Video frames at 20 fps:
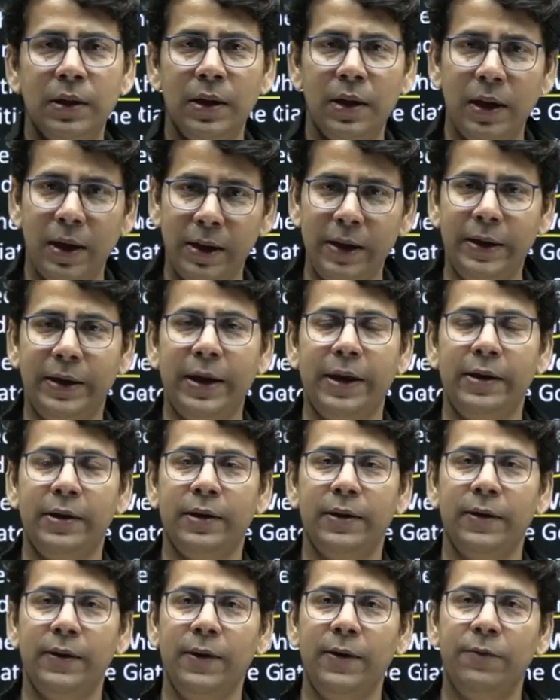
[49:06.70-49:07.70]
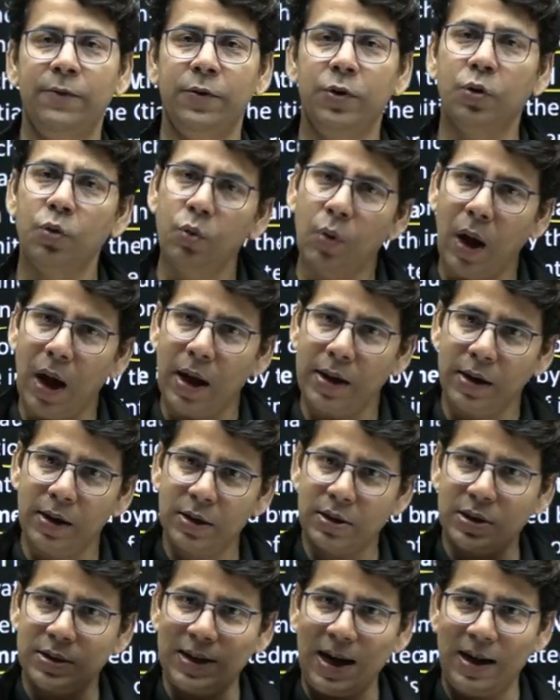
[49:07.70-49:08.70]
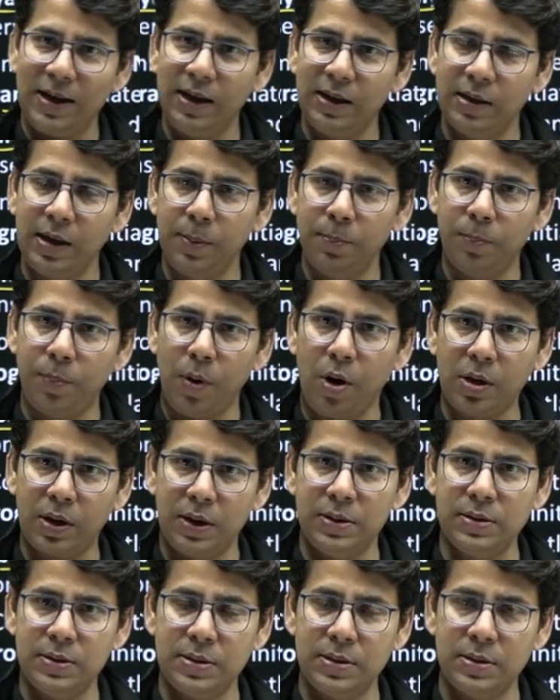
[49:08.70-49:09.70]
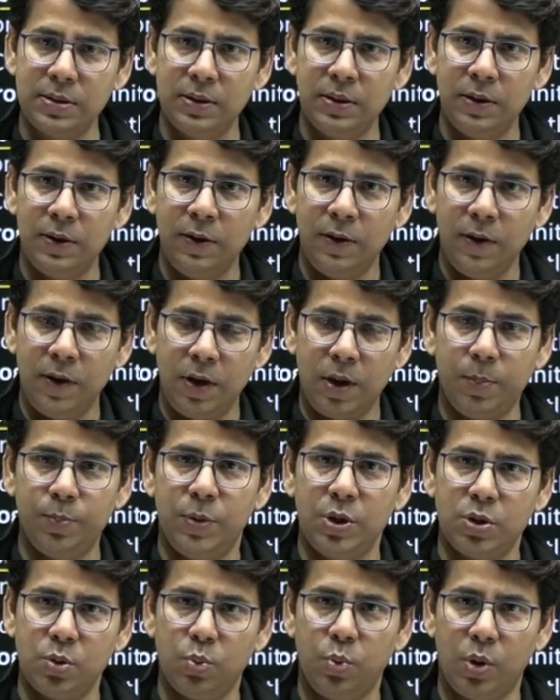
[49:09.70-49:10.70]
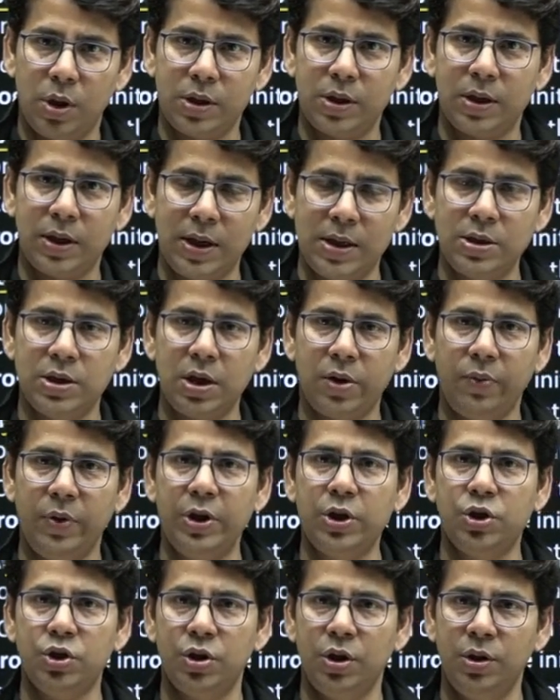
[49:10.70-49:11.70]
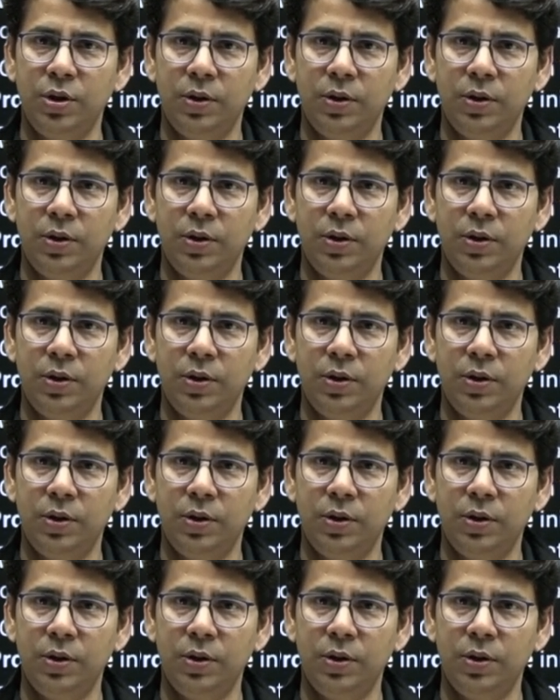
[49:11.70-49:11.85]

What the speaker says: written if you are understanding the importance of this water conservation